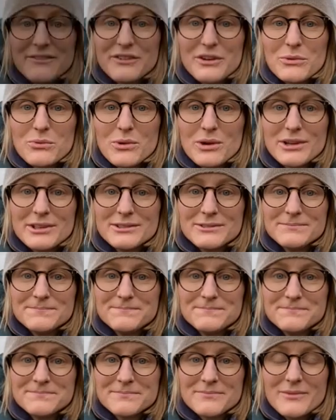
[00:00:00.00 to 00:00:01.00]
everyone,
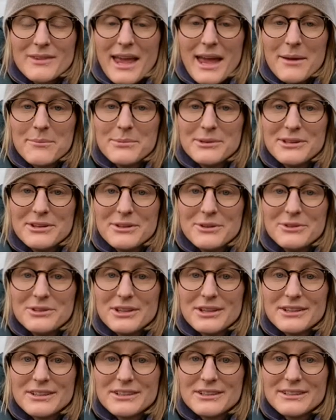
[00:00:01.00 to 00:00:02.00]
Happy New
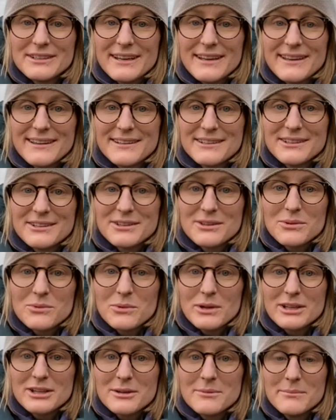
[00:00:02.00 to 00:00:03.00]
Year and
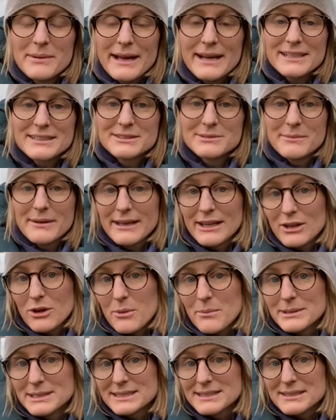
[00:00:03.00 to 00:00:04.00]
welcome back to my
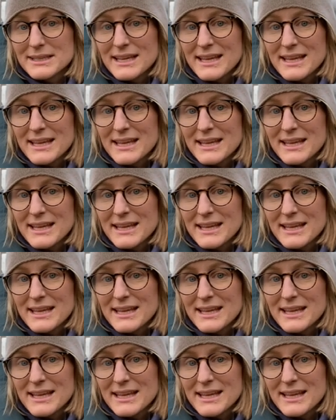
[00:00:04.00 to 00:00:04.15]
allotment.